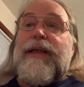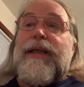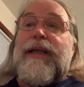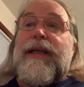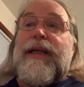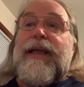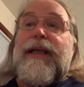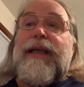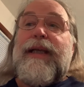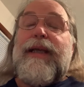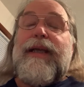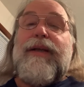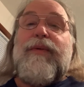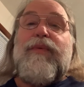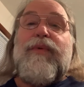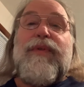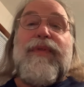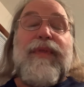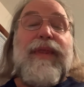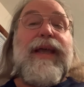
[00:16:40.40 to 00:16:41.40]

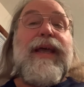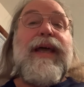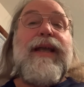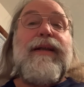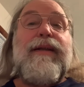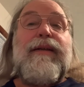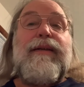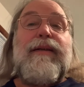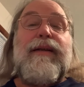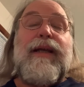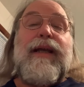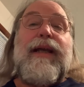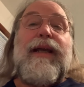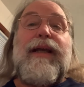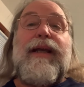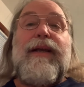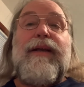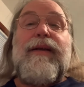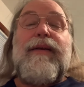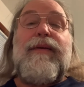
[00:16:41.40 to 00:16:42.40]
And with that,
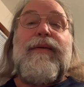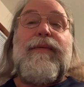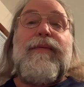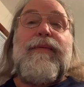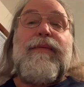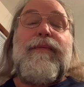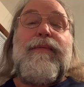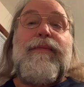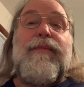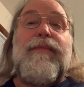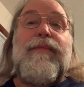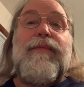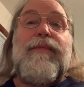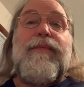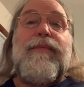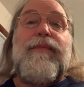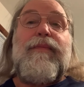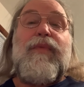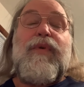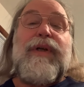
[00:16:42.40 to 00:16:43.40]

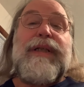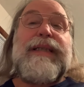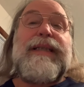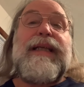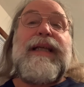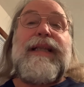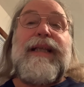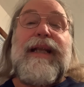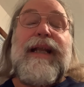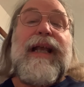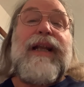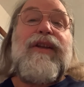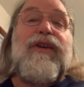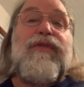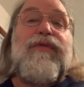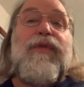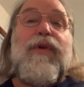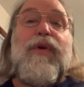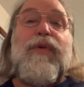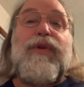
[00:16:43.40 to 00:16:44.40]
I want to say that I
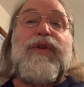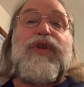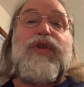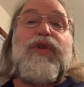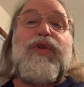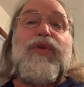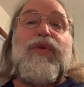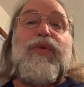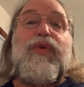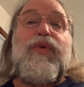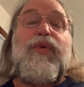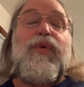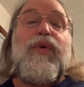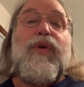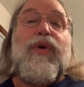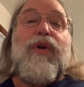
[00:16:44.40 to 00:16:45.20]
look forward to